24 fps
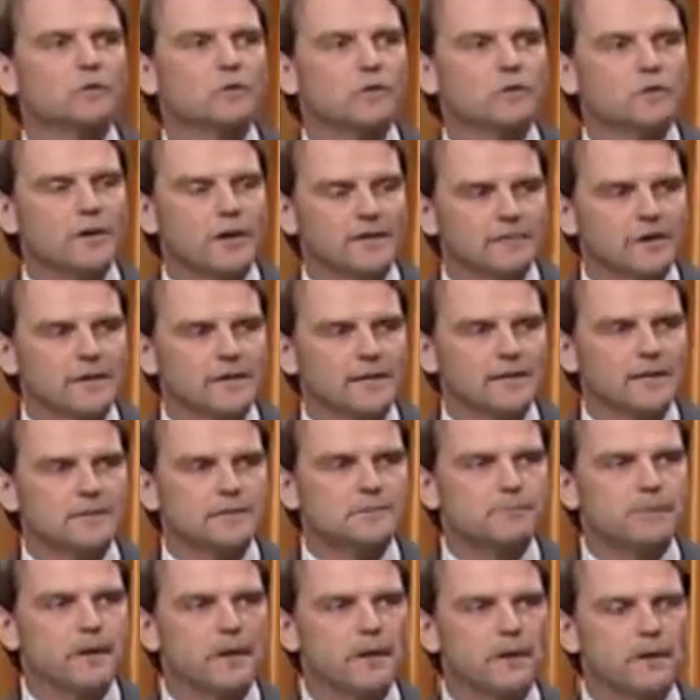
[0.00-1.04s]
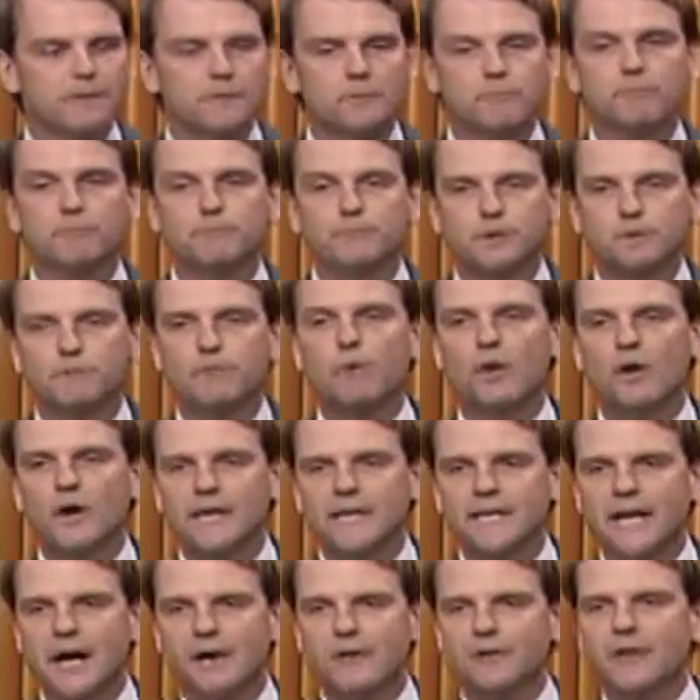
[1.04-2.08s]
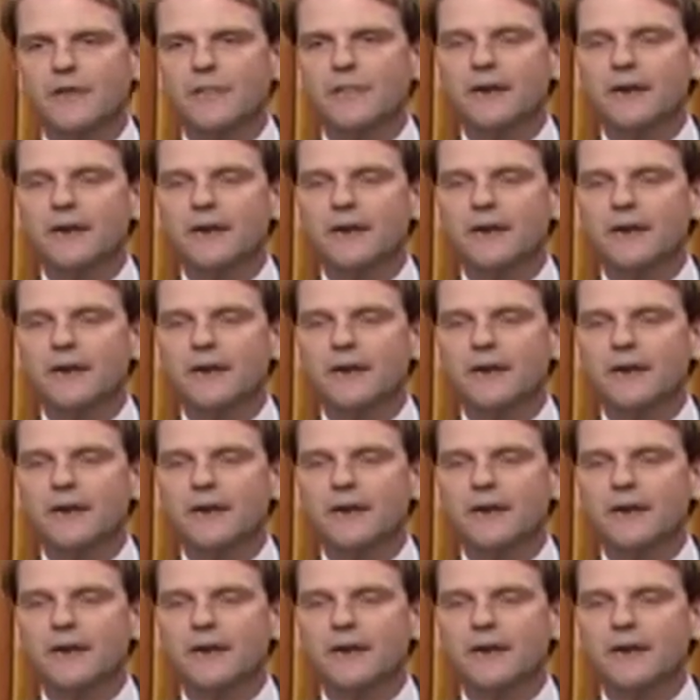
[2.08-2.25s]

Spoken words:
will do everything in its power to point out